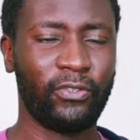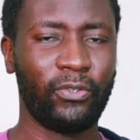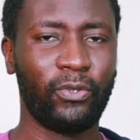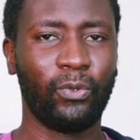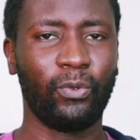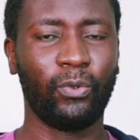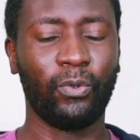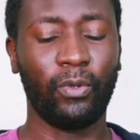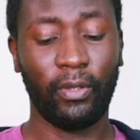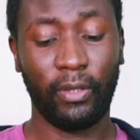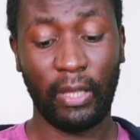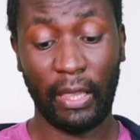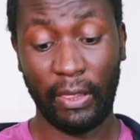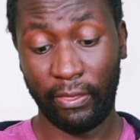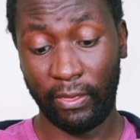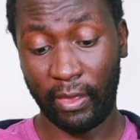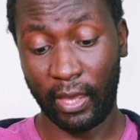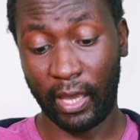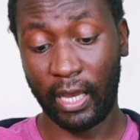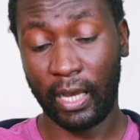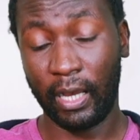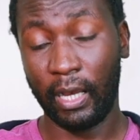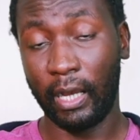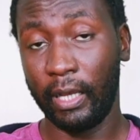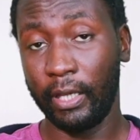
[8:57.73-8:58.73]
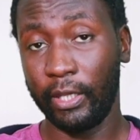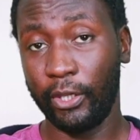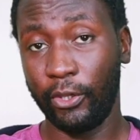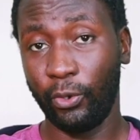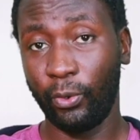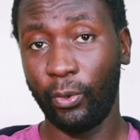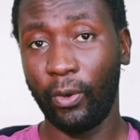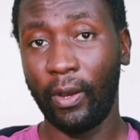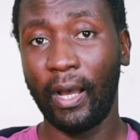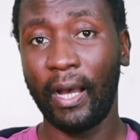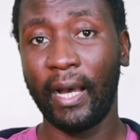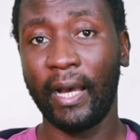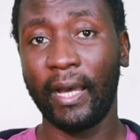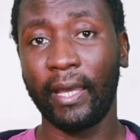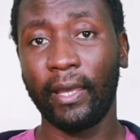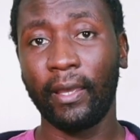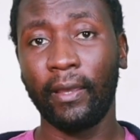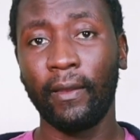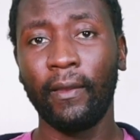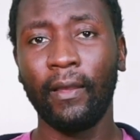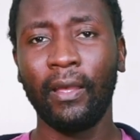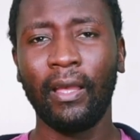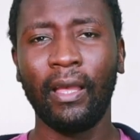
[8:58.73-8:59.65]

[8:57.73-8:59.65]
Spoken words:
to their UI.